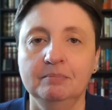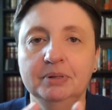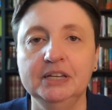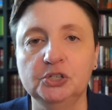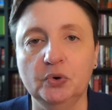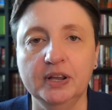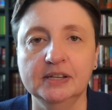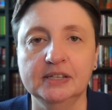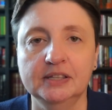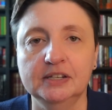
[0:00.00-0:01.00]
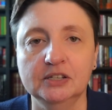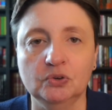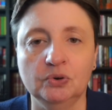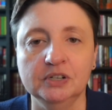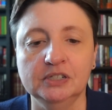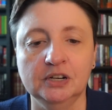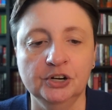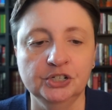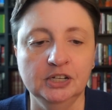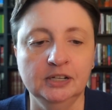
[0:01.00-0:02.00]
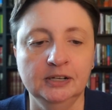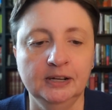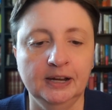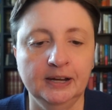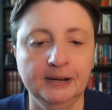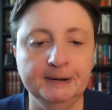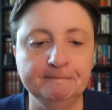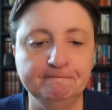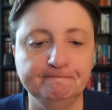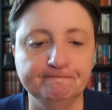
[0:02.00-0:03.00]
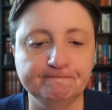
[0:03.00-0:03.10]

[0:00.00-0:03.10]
Please join us in the Discord discussion. Um,